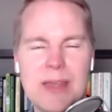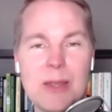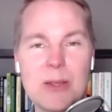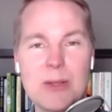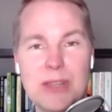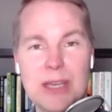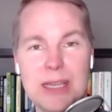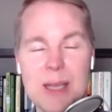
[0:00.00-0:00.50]
The
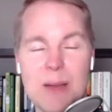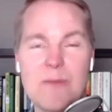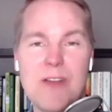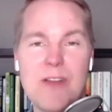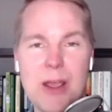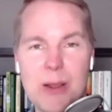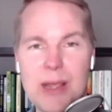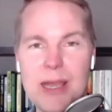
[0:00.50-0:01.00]
other things I'm
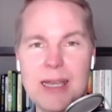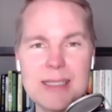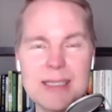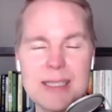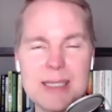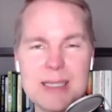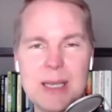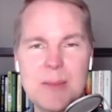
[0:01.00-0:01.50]
very
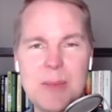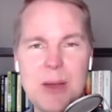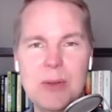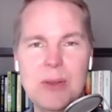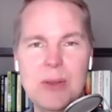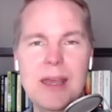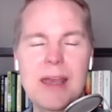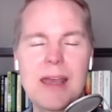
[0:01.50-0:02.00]
consistent
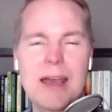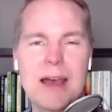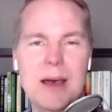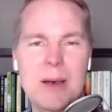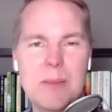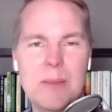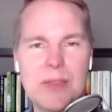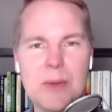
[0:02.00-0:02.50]
about,
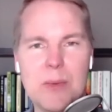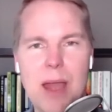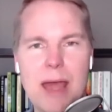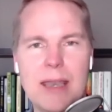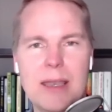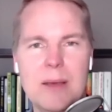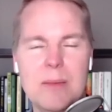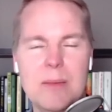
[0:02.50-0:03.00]
but the
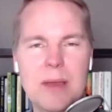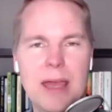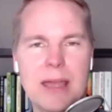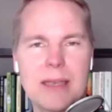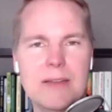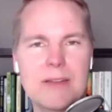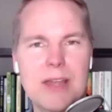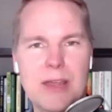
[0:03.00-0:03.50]
random
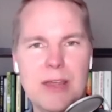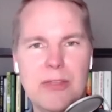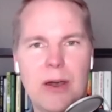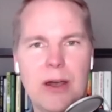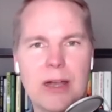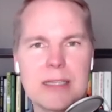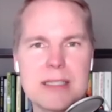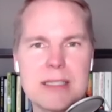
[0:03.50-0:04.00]
end of day
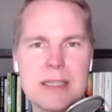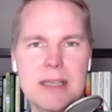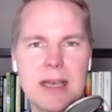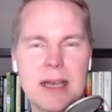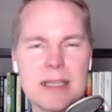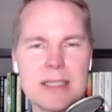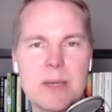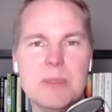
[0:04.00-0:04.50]
thoughts,
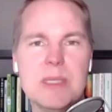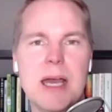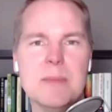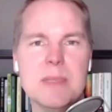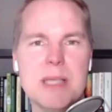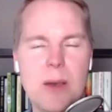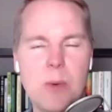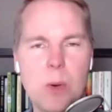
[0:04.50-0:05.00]

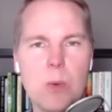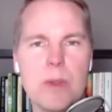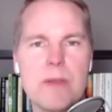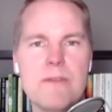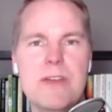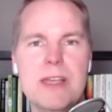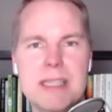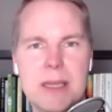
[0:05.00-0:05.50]
sometimes I will
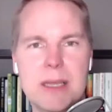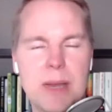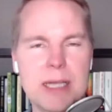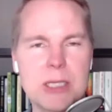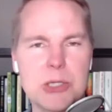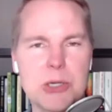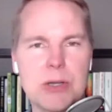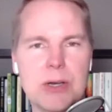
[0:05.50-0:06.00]
revisit my
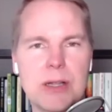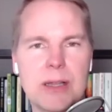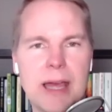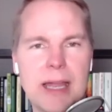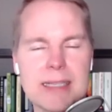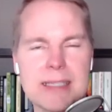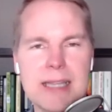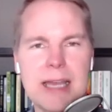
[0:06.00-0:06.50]
journal.
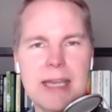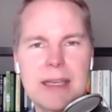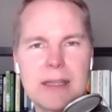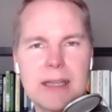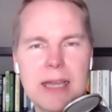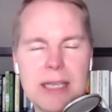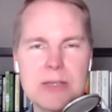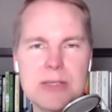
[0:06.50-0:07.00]
And it's like
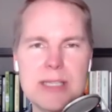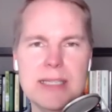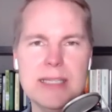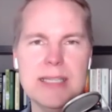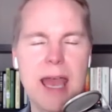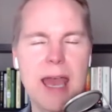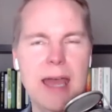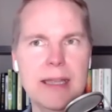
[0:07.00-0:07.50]
you said,
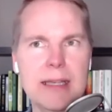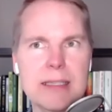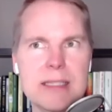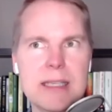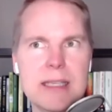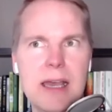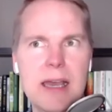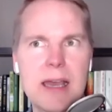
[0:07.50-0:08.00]
Tan, it's